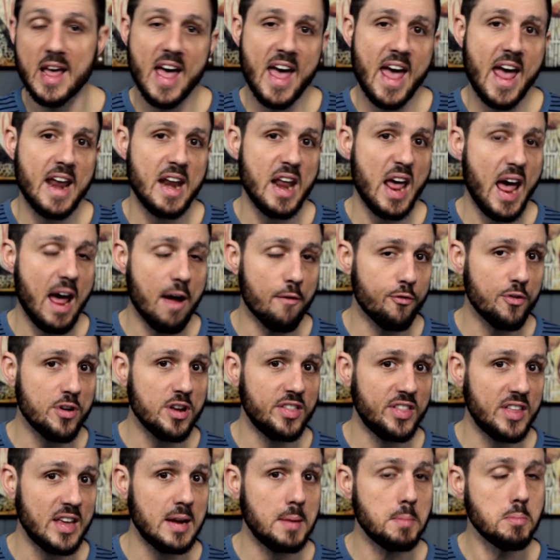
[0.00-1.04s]
and
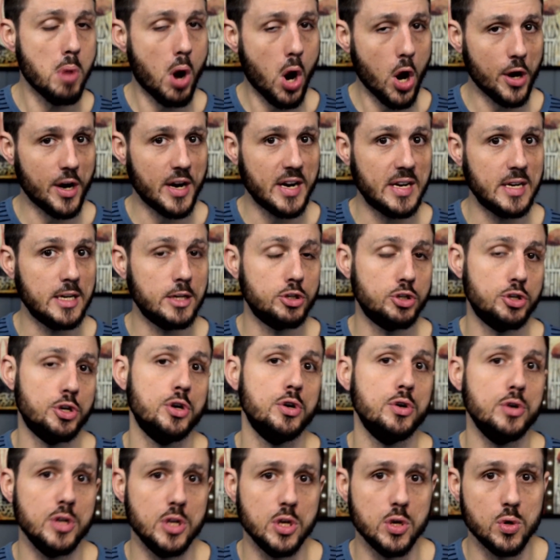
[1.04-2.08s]
everything marketed to
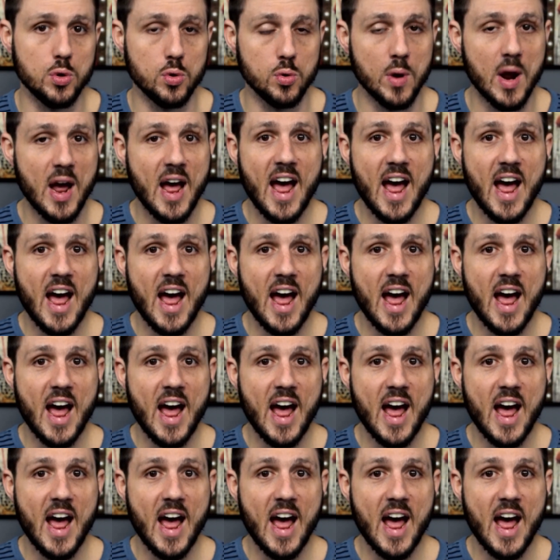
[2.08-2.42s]
you